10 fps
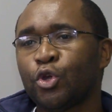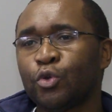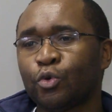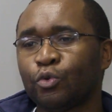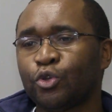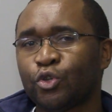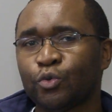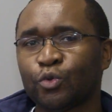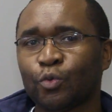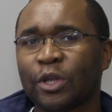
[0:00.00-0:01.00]
you could
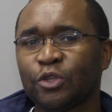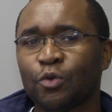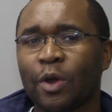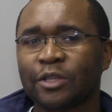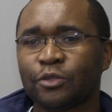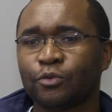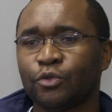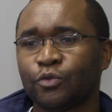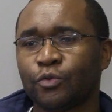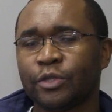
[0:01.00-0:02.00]
choose what you wanted to
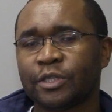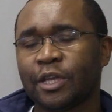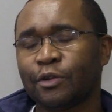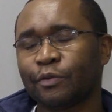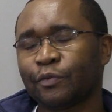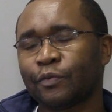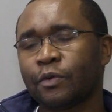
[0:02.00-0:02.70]
do instead of